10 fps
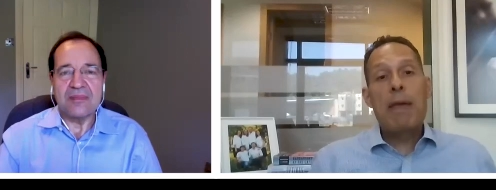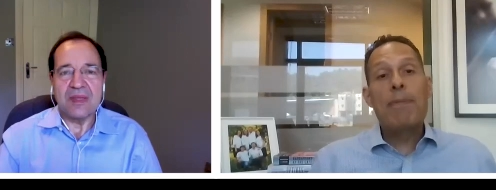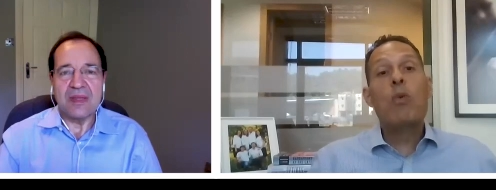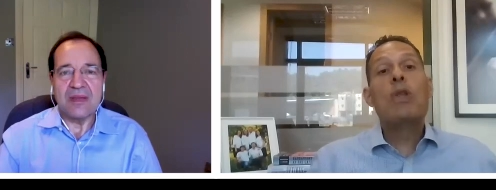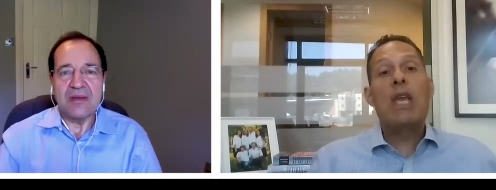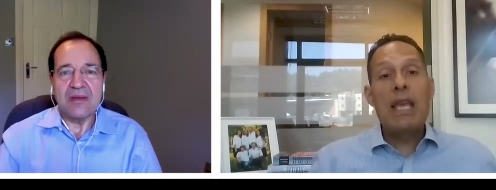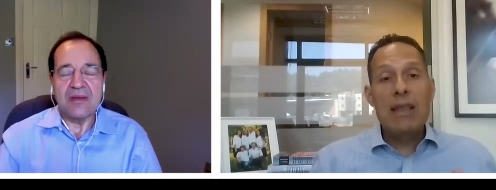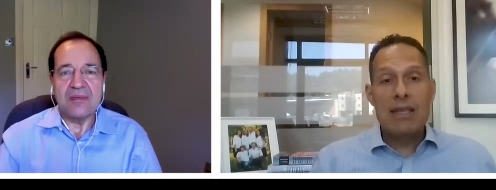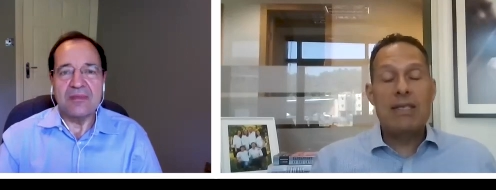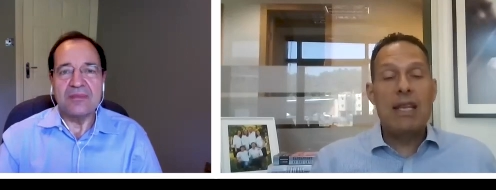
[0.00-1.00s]
Speaker 1: people
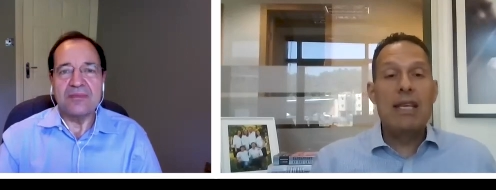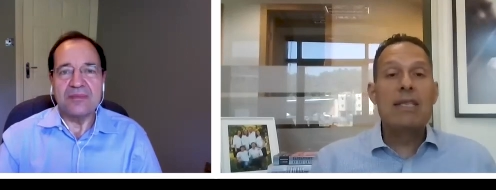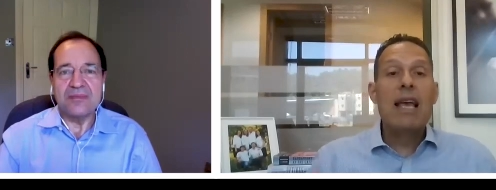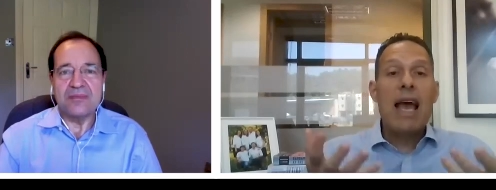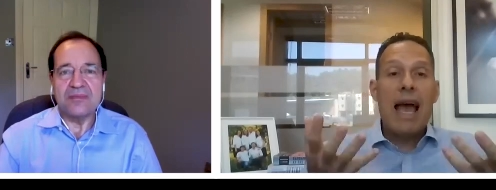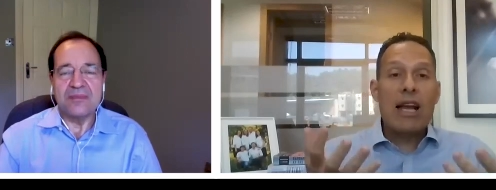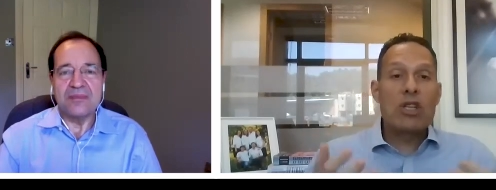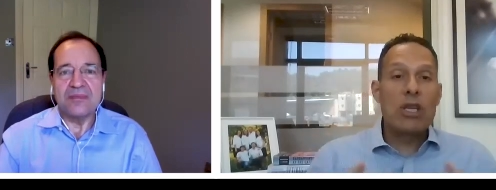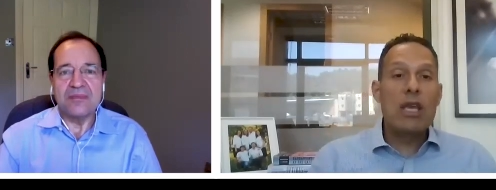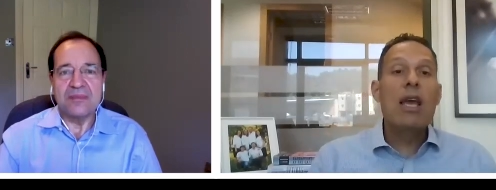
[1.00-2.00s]
within the cities
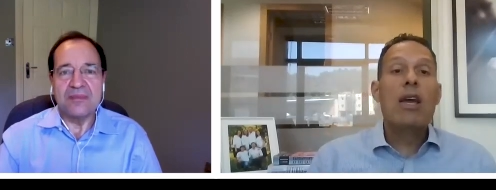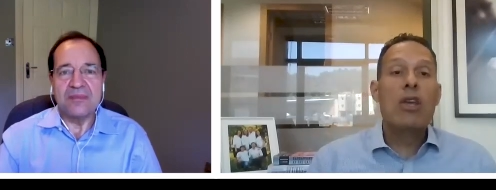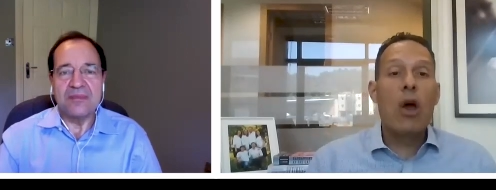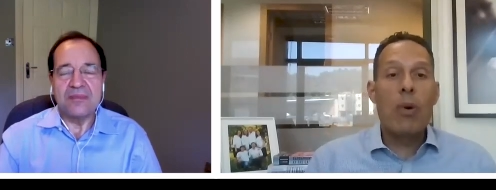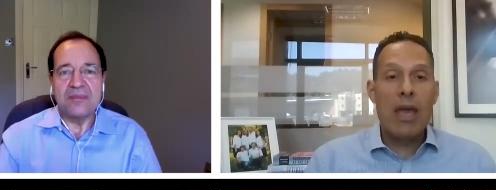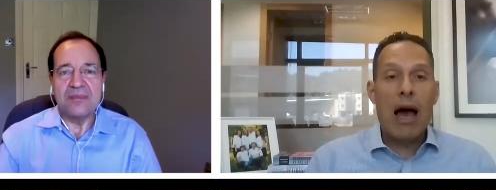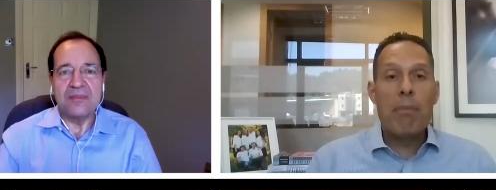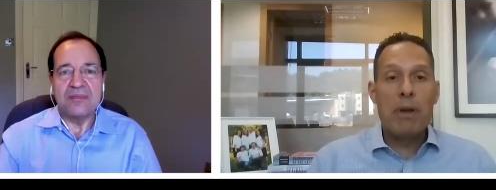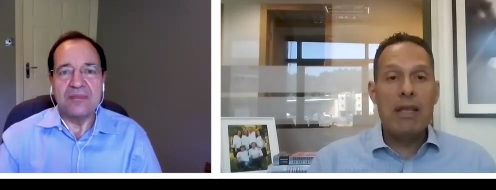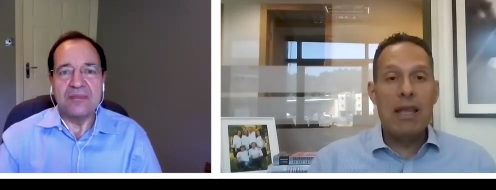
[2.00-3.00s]
actually going
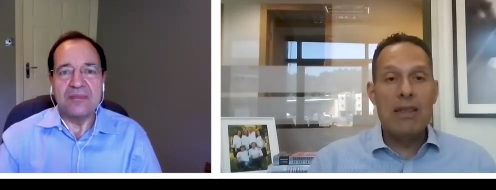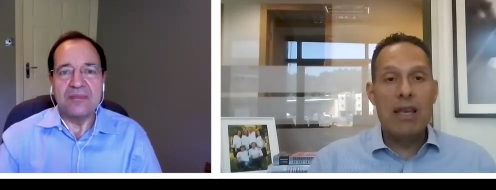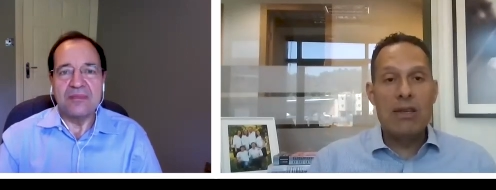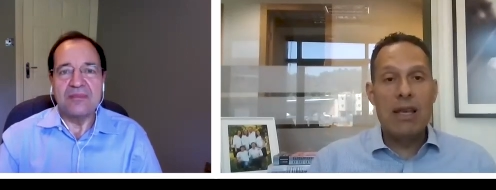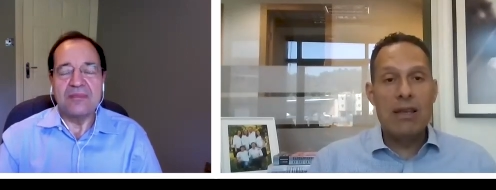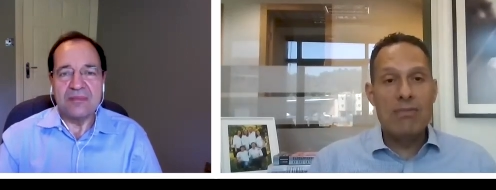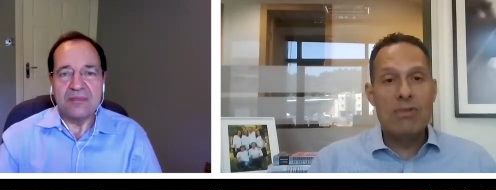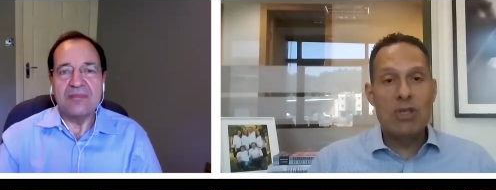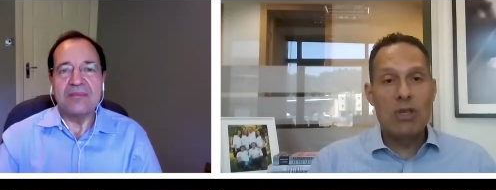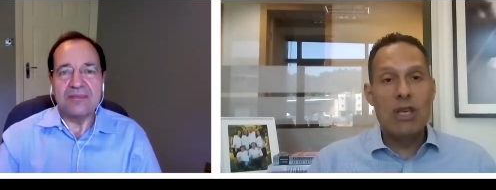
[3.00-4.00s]
up in, in, their,
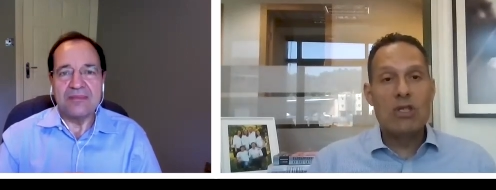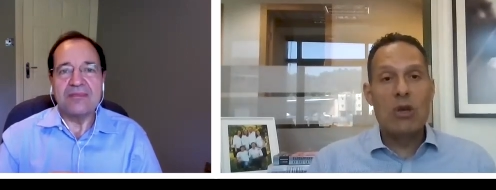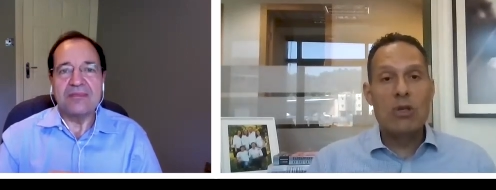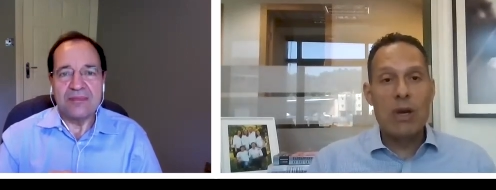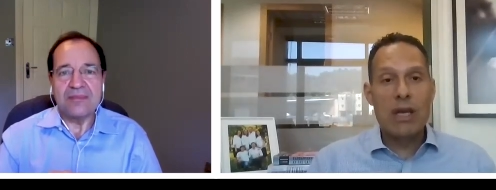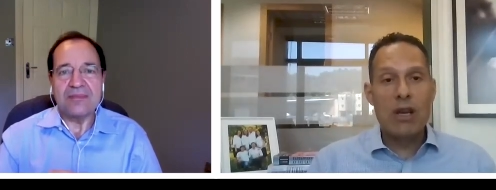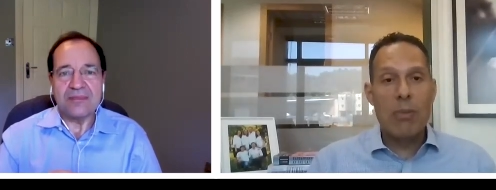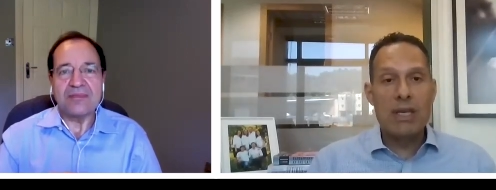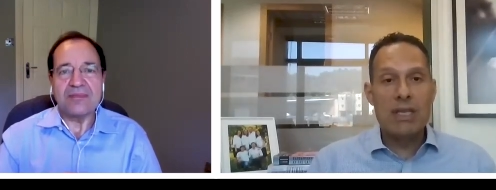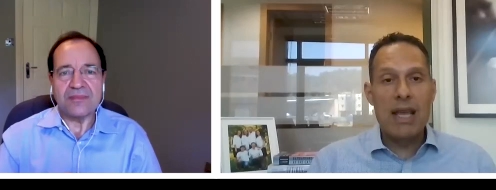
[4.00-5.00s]
in
Speaker 2: their
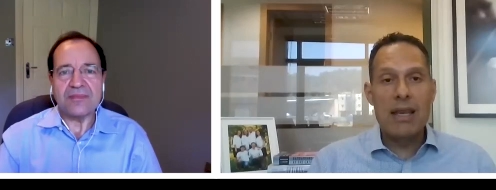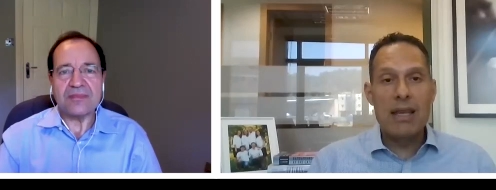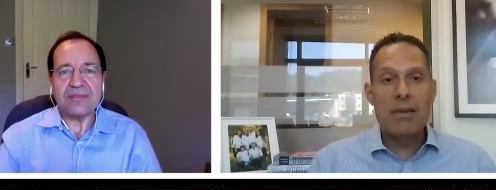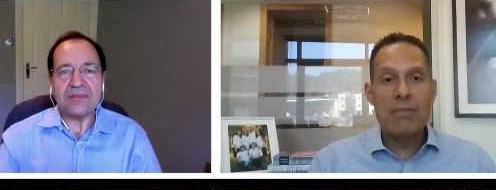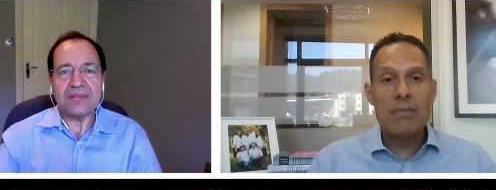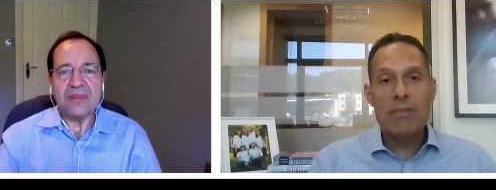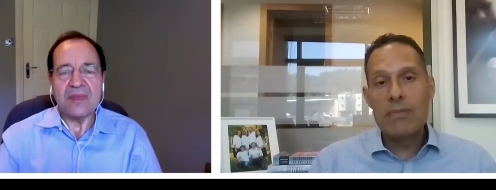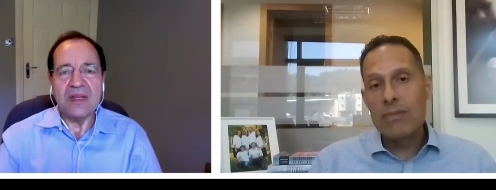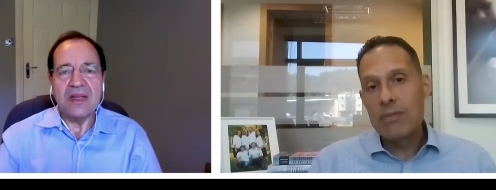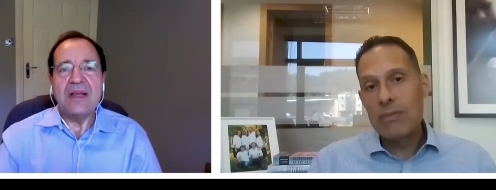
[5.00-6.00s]
socioeconomic standing?
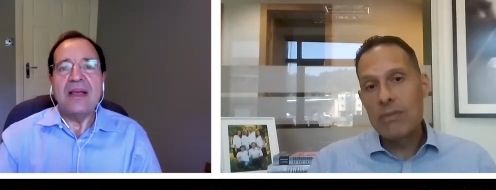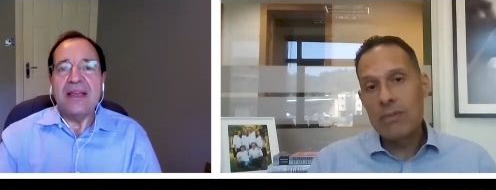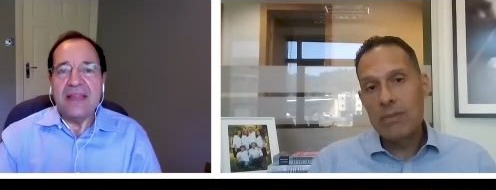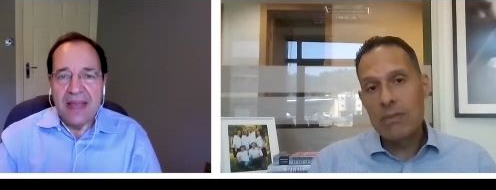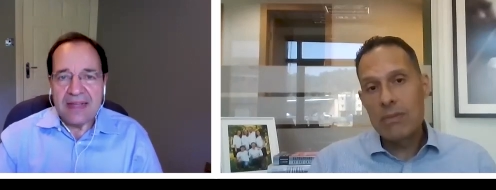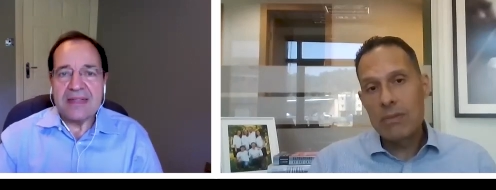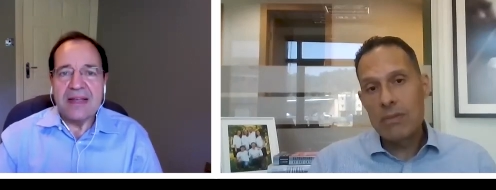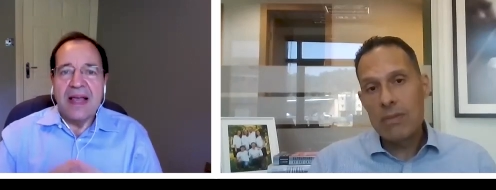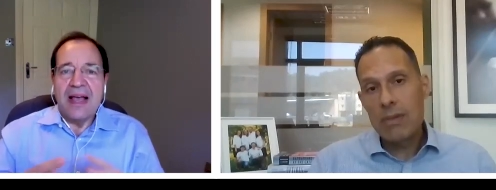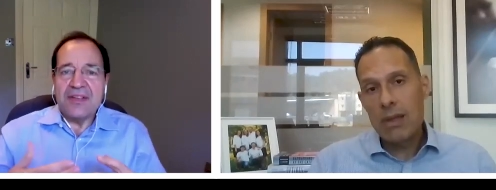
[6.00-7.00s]

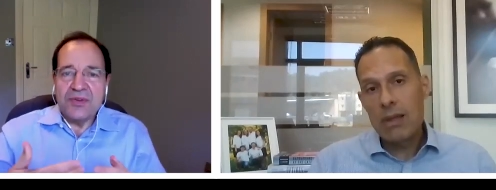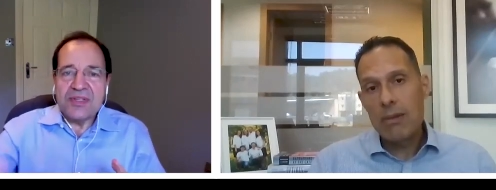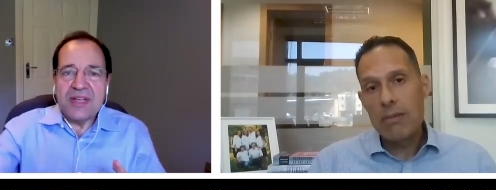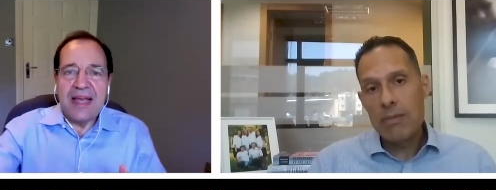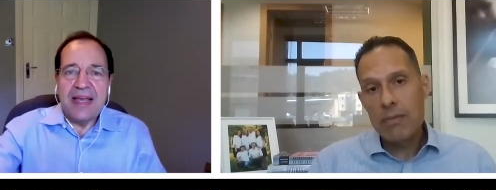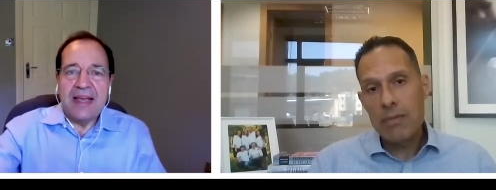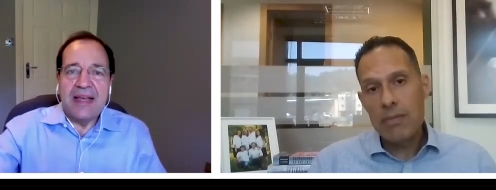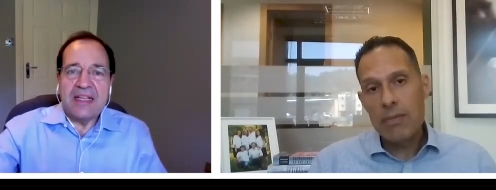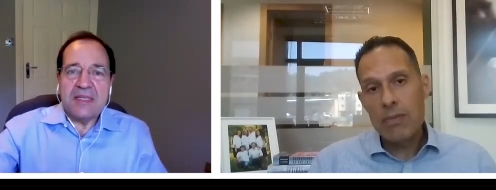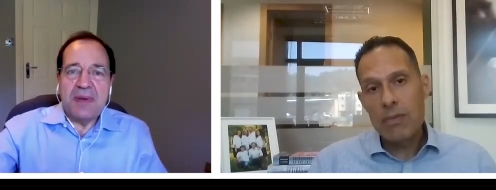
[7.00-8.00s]
Yes, as you
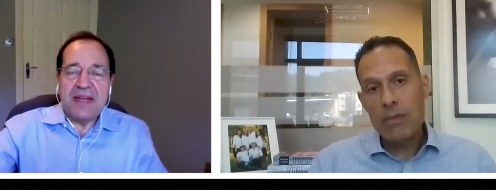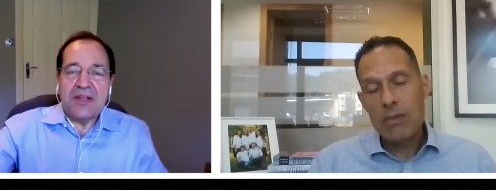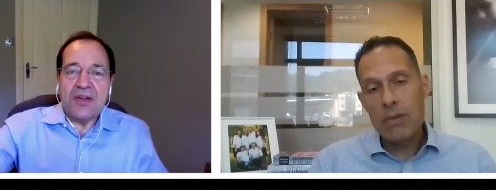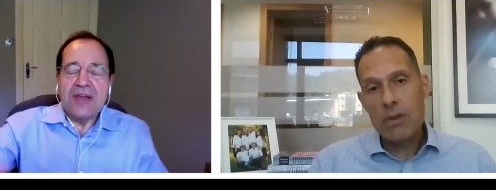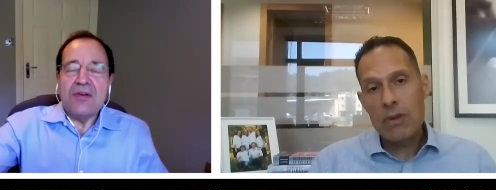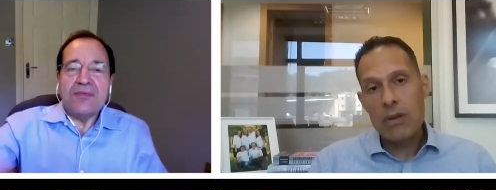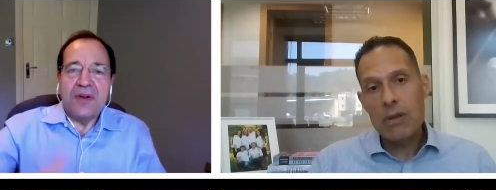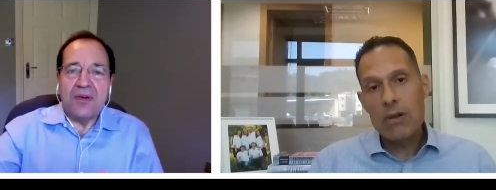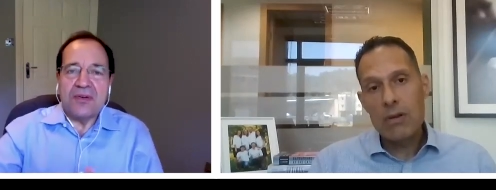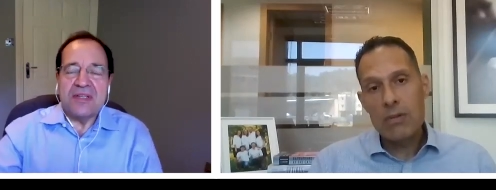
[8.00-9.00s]
say, it's been going on
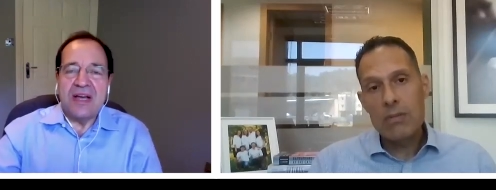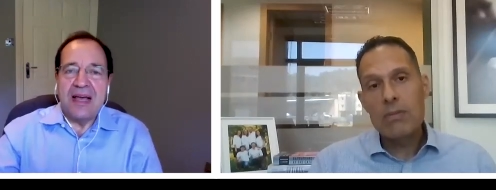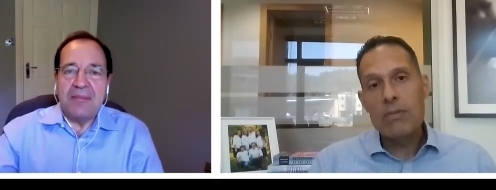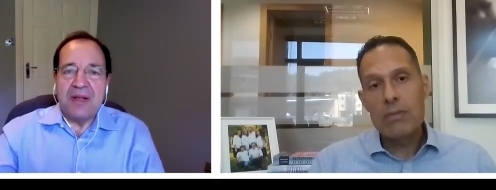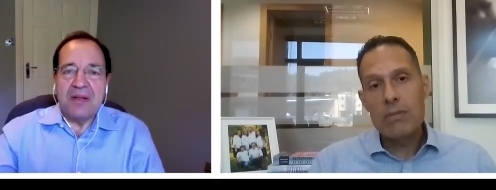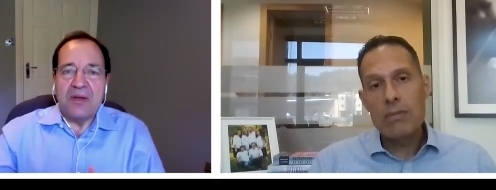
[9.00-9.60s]
for a long time, but